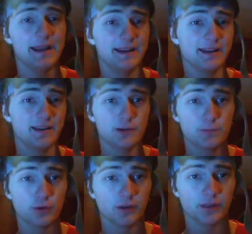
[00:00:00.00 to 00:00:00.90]
And another
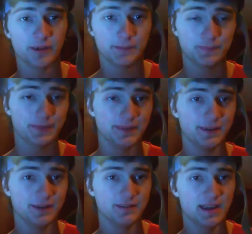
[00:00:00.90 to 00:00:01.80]
important thing
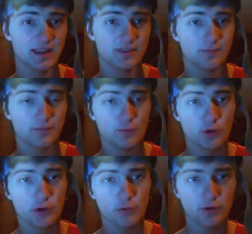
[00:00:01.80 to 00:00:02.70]
is that the
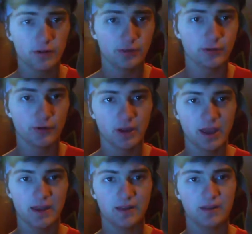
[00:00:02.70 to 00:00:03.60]
more you run it through your
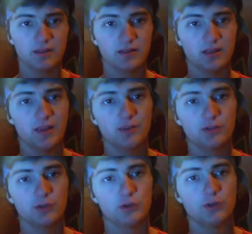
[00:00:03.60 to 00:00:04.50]
head, the
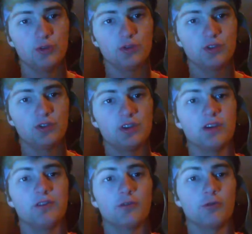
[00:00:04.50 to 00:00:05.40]
less you
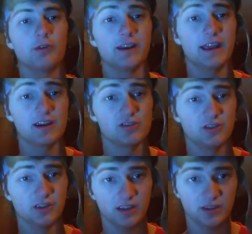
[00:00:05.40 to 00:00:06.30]
see it for what it
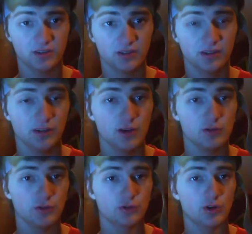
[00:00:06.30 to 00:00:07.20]
actually is. You
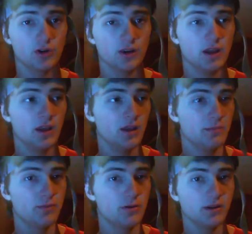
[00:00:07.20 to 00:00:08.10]
know, you start
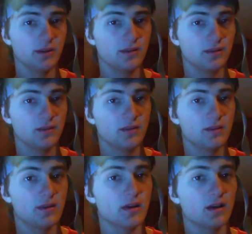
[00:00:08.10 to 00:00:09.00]
putting
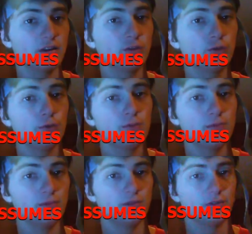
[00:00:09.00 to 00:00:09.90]

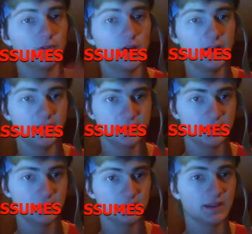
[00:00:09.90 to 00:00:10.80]
assumes on it.
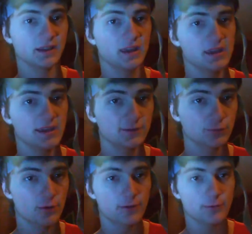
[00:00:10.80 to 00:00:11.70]
Like,
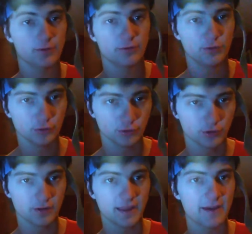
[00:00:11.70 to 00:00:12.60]
it's run through a
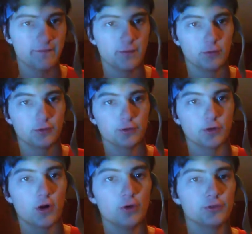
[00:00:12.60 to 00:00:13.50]
filter, and that
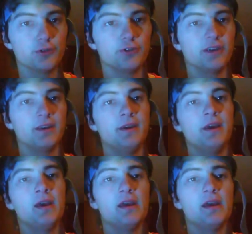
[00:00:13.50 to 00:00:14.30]
filter alters it.